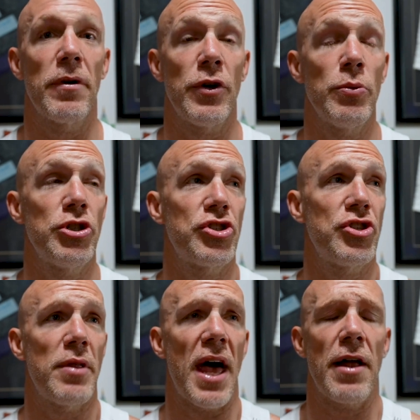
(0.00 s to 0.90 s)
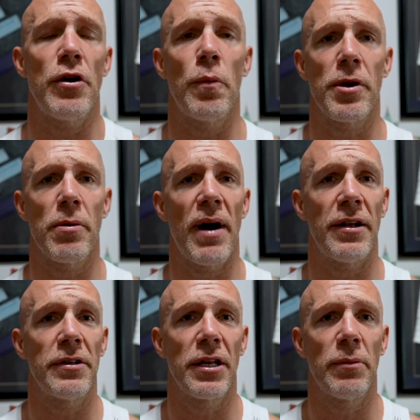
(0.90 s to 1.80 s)
If you would just do that and open your
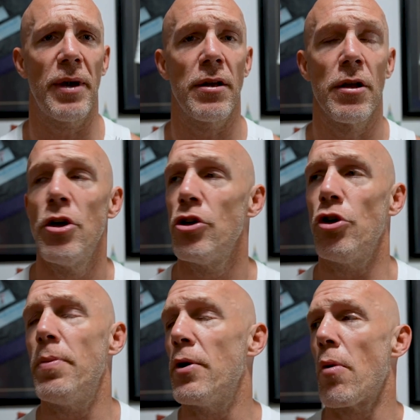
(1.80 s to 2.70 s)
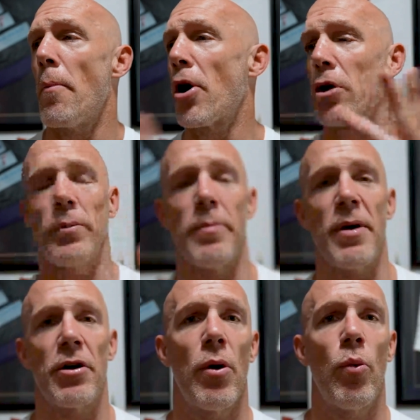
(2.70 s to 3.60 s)
mind a little bit, you'd be remarkably
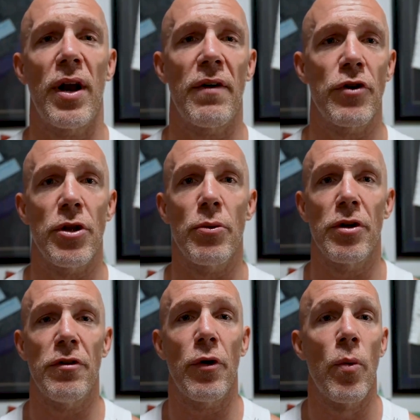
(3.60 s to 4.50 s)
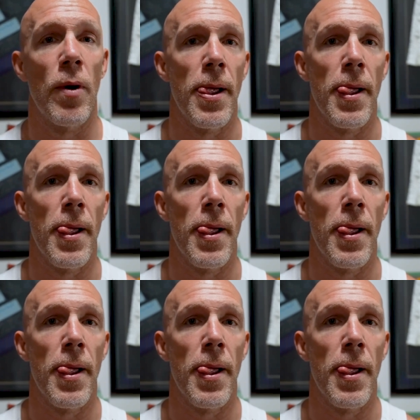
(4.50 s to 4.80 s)
better at whatever you could do.